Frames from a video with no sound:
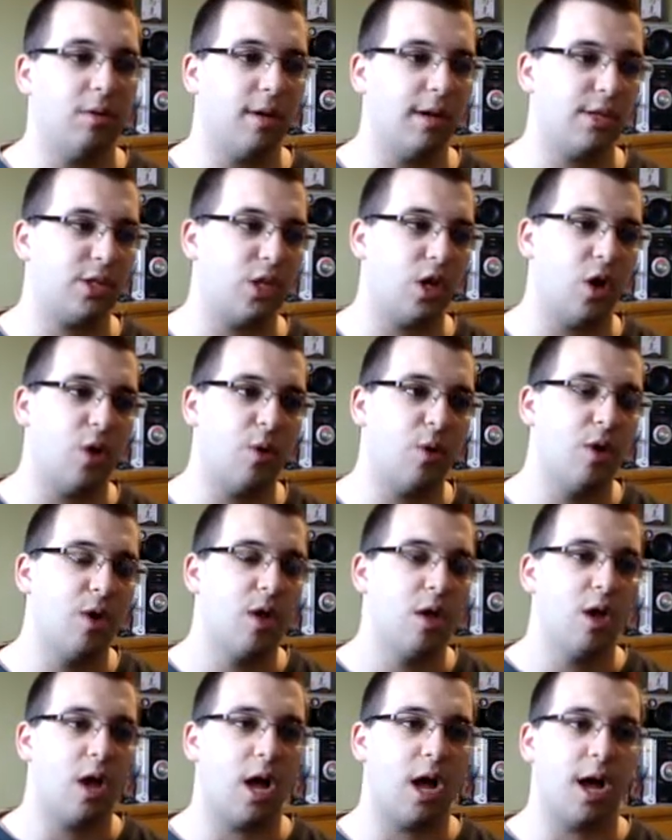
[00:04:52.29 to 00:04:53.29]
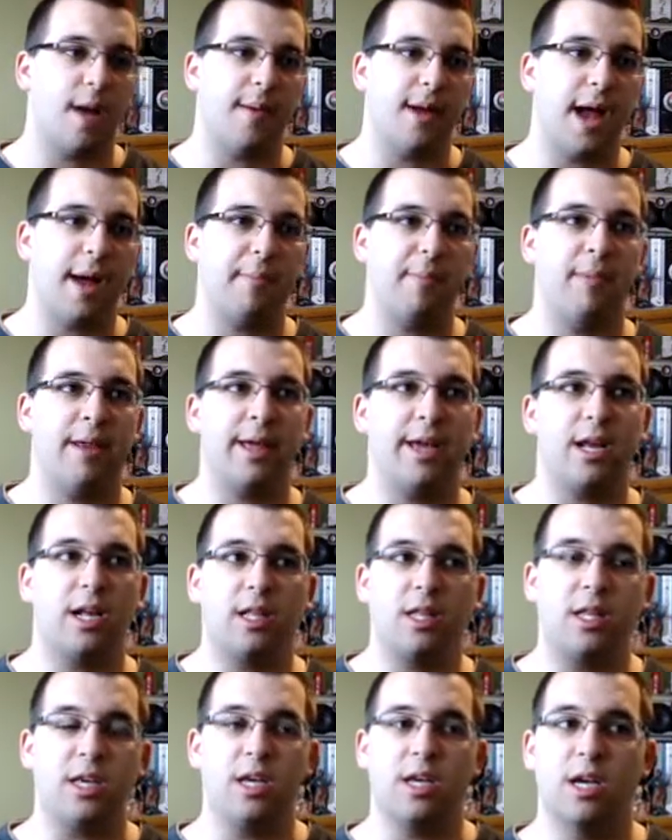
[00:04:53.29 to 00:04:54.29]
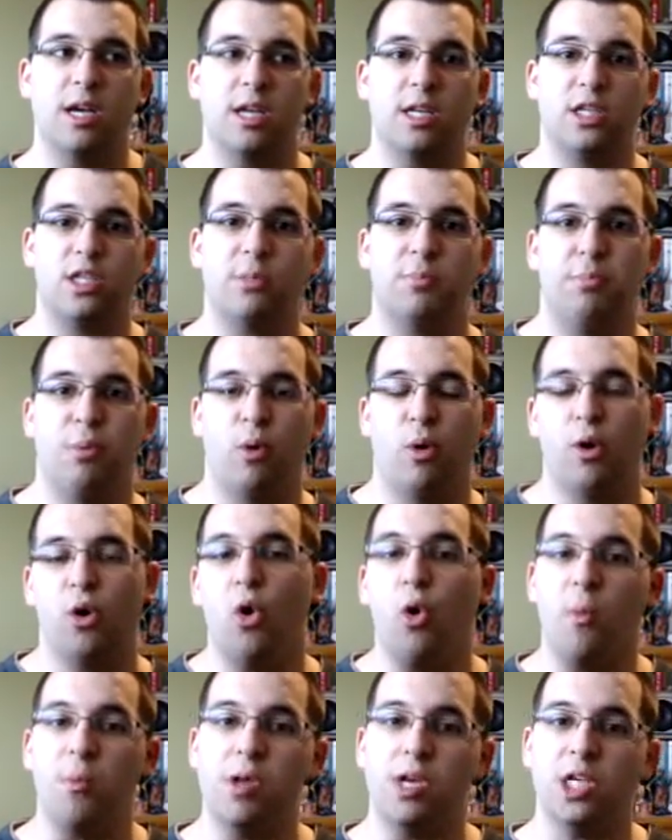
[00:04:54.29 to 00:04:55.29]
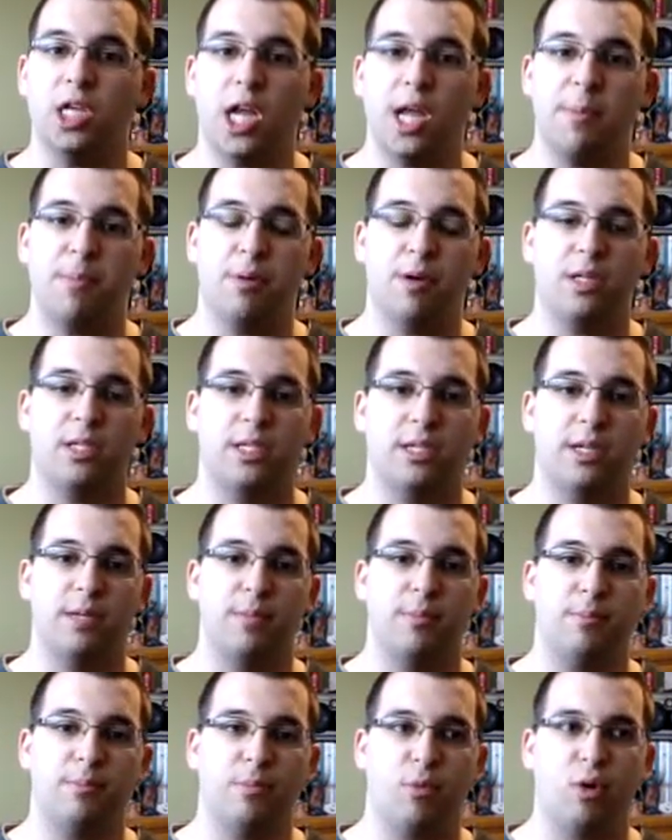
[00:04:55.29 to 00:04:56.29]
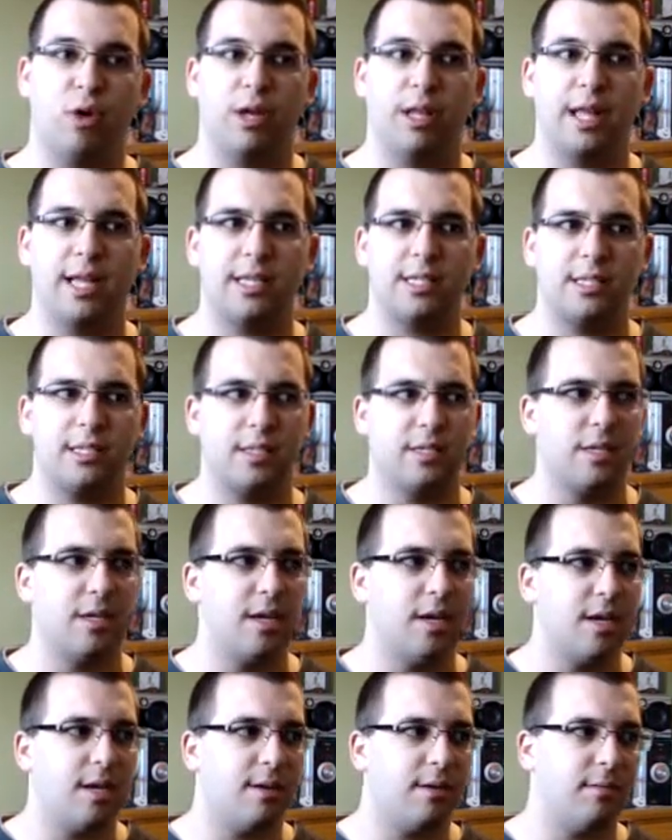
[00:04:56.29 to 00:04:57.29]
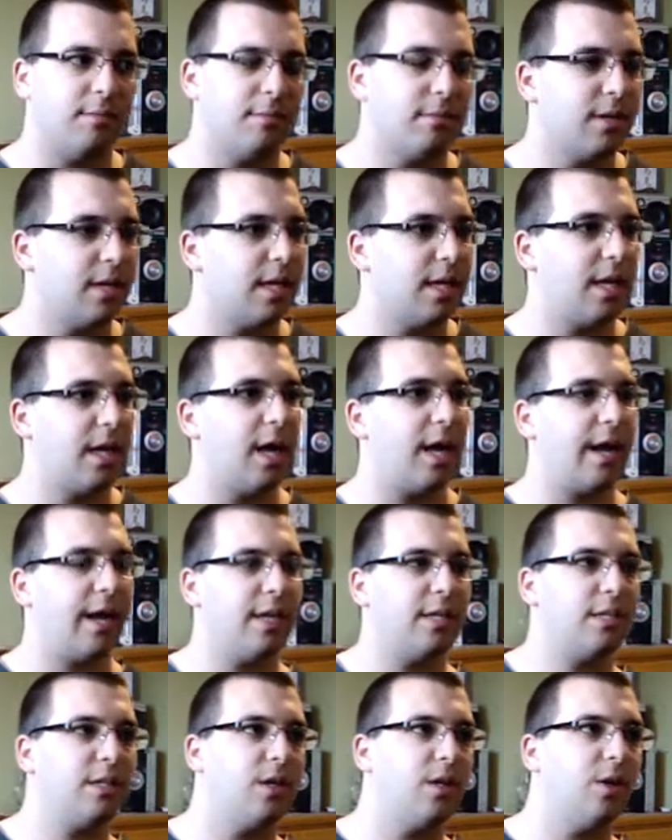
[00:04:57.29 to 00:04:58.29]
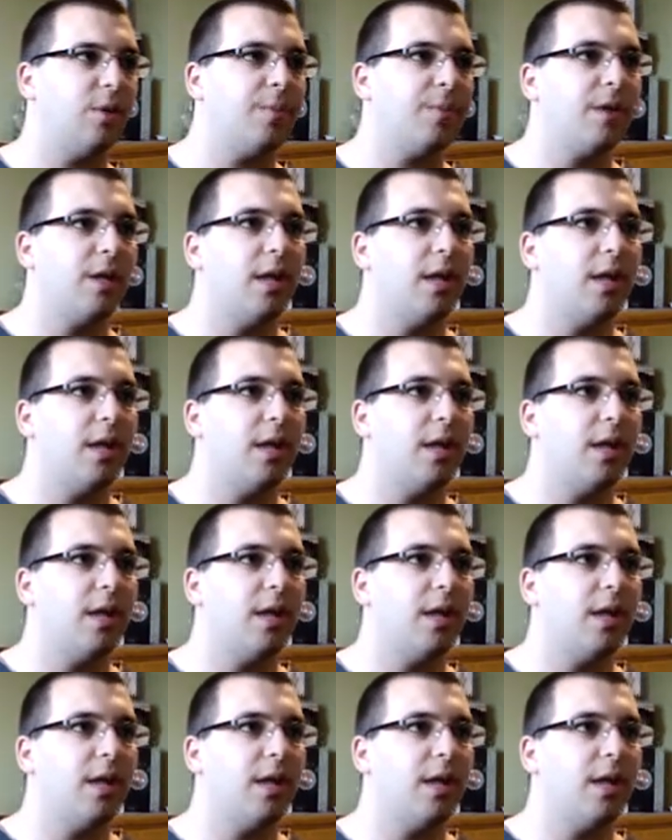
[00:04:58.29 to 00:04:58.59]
So I'm like the support OBJ person, more or less, I guess so.